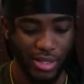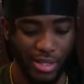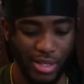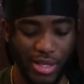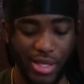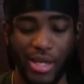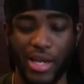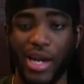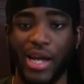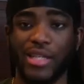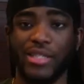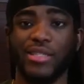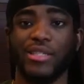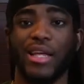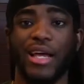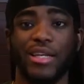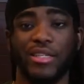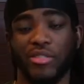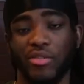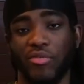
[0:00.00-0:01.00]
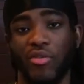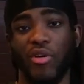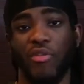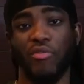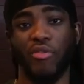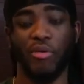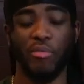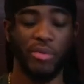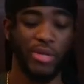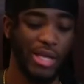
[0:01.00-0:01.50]
Yeah, that's a
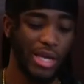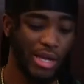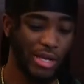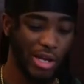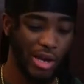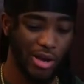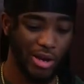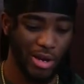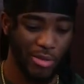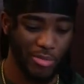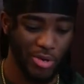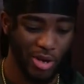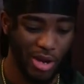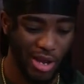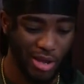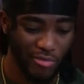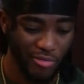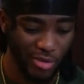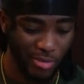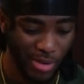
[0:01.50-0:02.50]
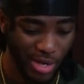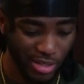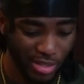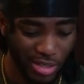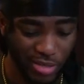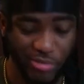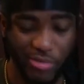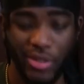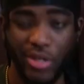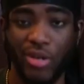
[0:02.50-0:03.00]
rough one. But yeah, y'all, let me know how you feel about
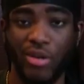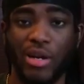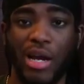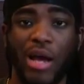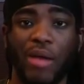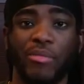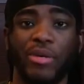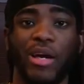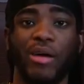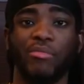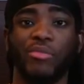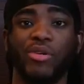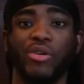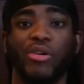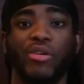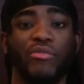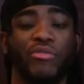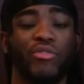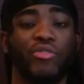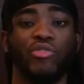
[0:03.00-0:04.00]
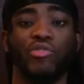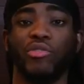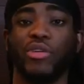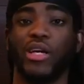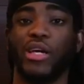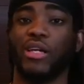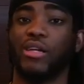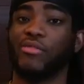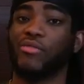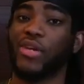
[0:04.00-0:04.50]
this video. Comment down below. If you're new
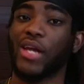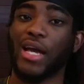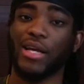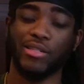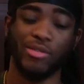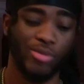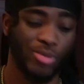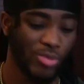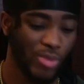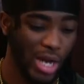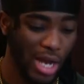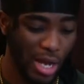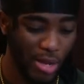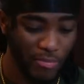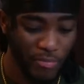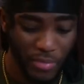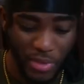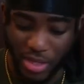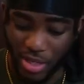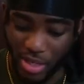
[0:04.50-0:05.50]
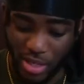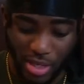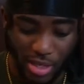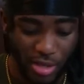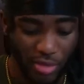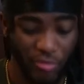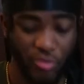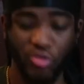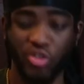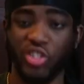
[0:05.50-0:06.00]
here, leave a like, subscribe.
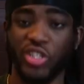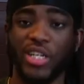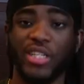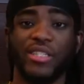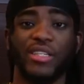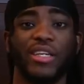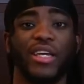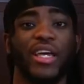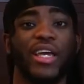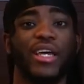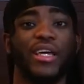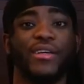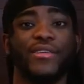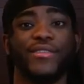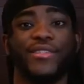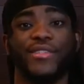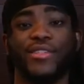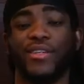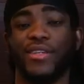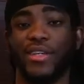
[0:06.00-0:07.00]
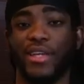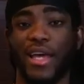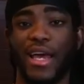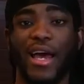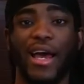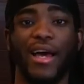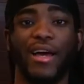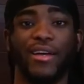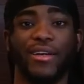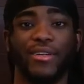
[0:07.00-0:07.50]
For shits and gigs,
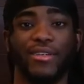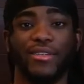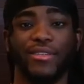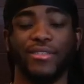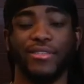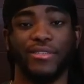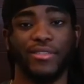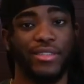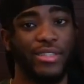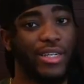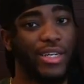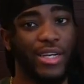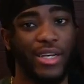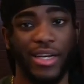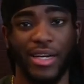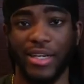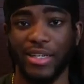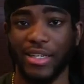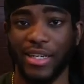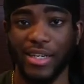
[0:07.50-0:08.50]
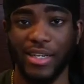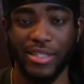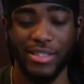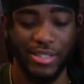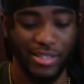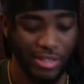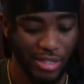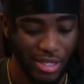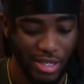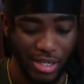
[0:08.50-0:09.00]
yeah. Yeah, I
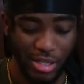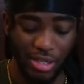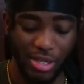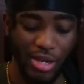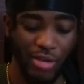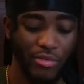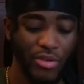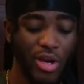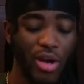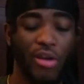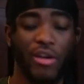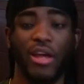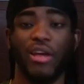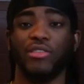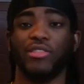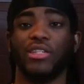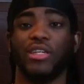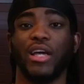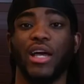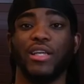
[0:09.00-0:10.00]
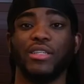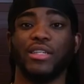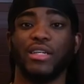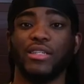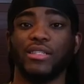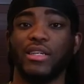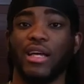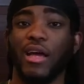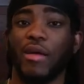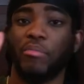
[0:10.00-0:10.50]
guess. Love y'all, and I'll see you guys
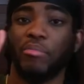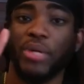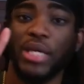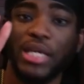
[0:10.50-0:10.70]
next time.